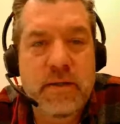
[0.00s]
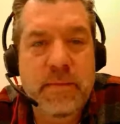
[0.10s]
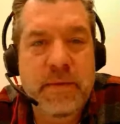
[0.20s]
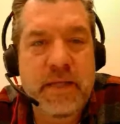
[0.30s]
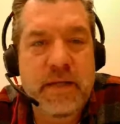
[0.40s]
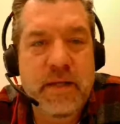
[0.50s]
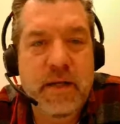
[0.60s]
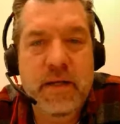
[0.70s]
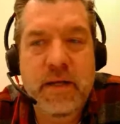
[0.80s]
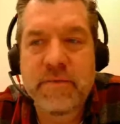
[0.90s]
mean,
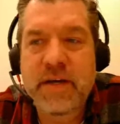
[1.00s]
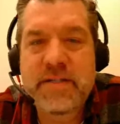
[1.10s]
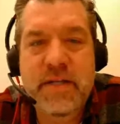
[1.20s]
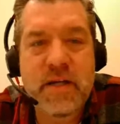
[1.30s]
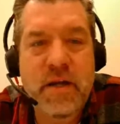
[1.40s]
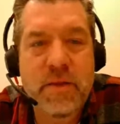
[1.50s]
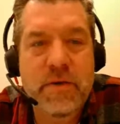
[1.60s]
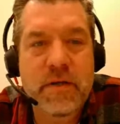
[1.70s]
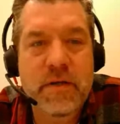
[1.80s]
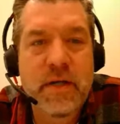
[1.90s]
if I see
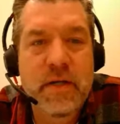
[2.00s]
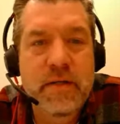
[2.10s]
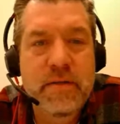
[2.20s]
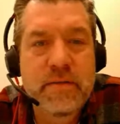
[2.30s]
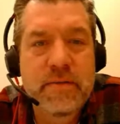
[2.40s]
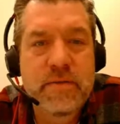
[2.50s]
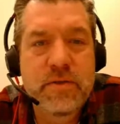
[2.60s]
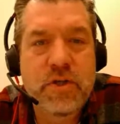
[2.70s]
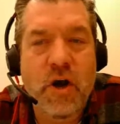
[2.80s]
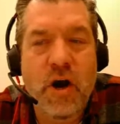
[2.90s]
another
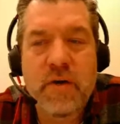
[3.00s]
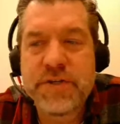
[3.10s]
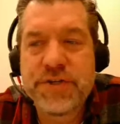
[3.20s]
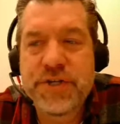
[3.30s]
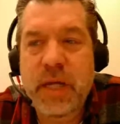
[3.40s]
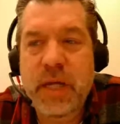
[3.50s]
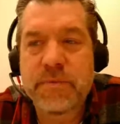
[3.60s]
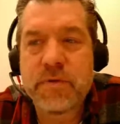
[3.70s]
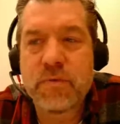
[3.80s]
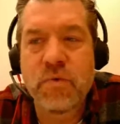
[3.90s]

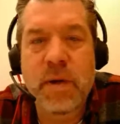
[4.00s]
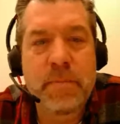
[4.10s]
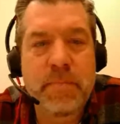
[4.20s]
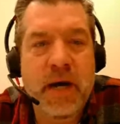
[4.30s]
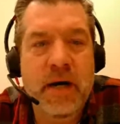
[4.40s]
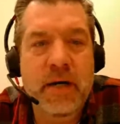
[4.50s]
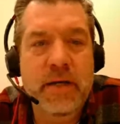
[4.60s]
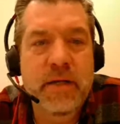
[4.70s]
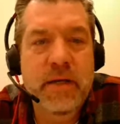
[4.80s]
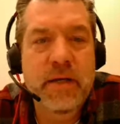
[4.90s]
coffin-shaped REM
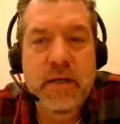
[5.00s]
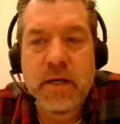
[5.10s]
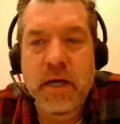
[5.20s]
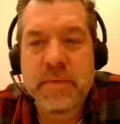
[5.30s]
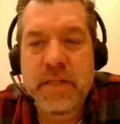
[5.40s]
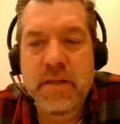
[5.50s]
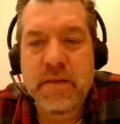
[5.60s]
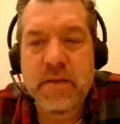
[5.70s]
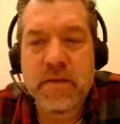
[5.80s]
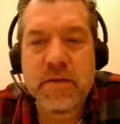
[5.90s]
pod, I
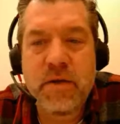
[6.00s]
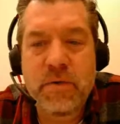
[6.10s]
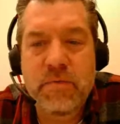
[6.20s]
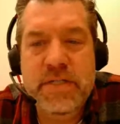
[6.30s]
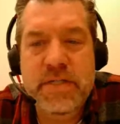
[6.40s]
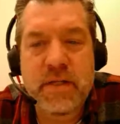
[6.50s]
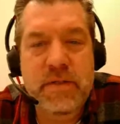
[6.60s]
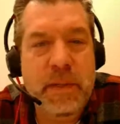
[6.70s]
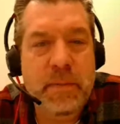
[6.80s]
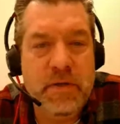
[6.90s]
mean, the only reason these
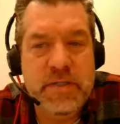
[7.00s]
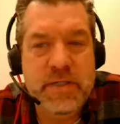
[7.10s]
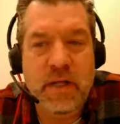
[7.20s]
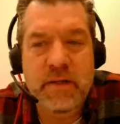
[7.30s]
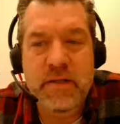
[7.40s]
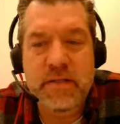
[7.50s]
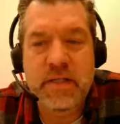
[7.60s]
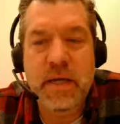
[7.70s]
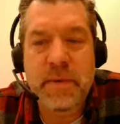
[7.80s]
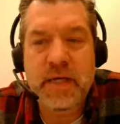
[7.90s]
people are selling these
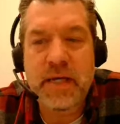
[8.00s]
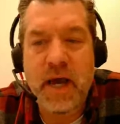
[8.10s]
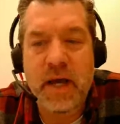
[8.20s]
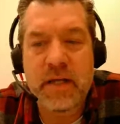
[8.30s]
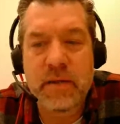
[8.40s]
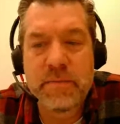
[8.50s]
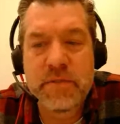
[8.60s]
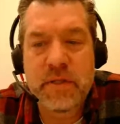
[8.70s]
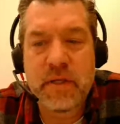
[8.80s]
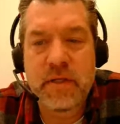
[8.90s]
gimmicky
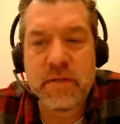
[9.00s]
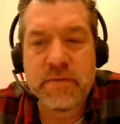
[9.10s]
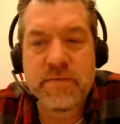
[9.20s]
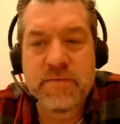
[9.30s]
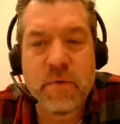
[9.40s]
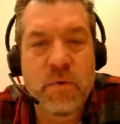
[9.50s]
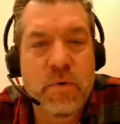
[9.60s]
items is for